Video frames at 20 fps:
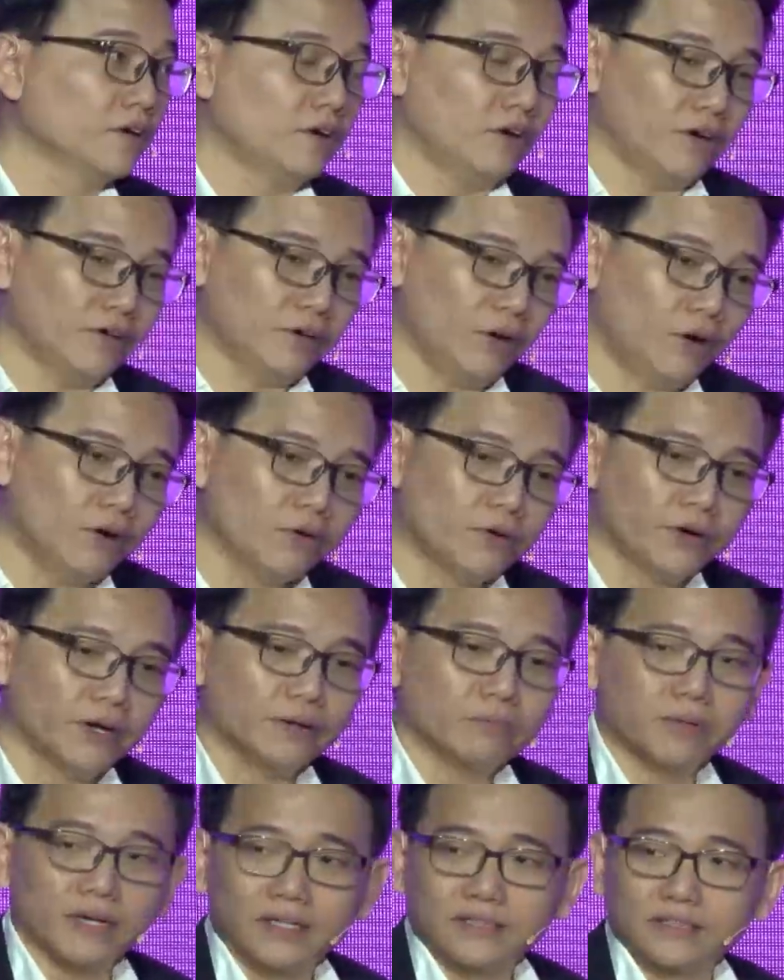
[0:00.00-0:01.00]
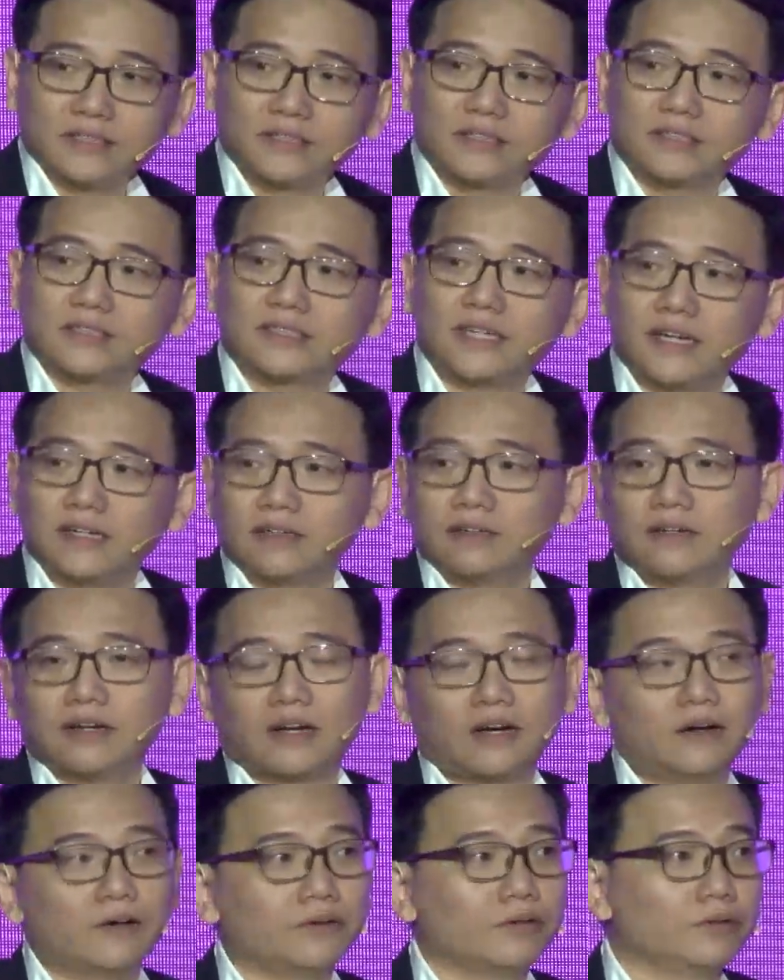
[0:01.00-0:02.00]
On an ongoing basis, then
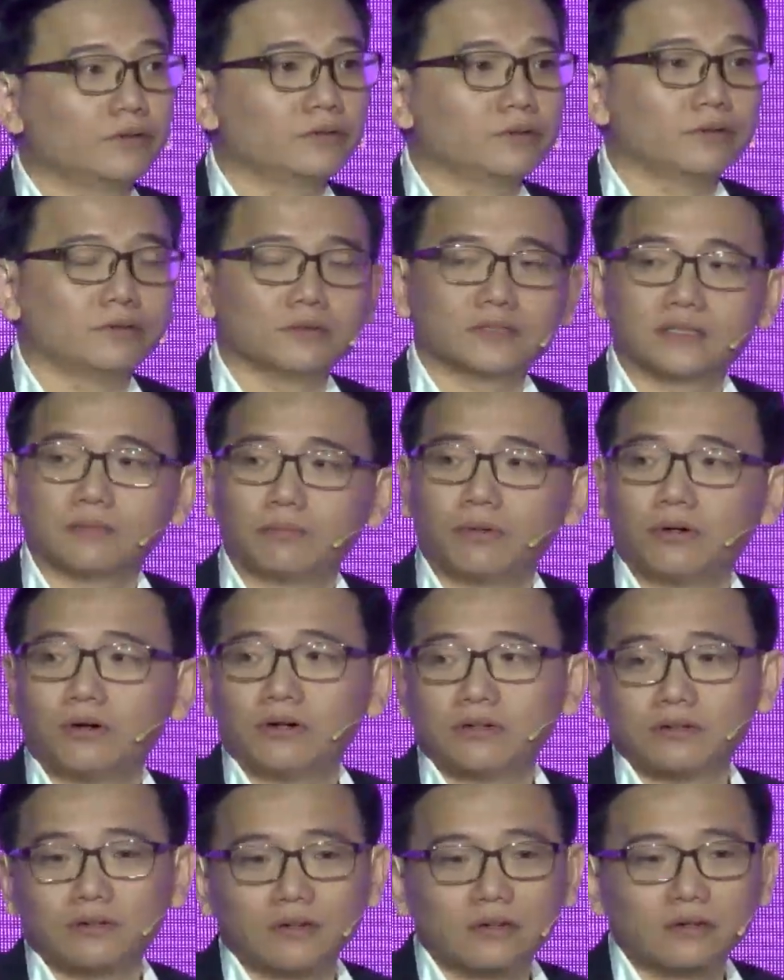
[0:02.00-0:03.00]
how do you support